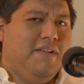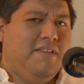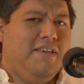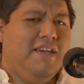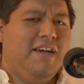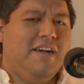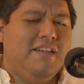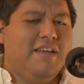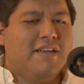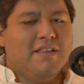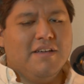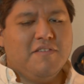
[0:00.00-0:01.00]
Yeah, and
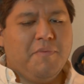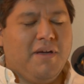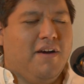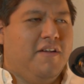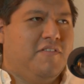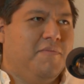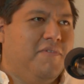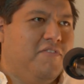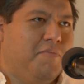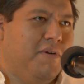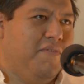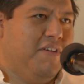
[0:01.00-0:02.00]
like let's be honest, some of
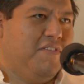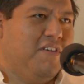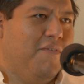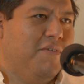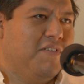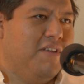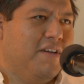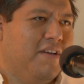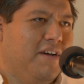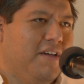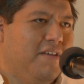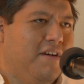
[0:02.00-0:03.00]
his previous stuff wasn't that
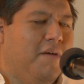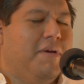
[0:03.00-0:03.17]
good either.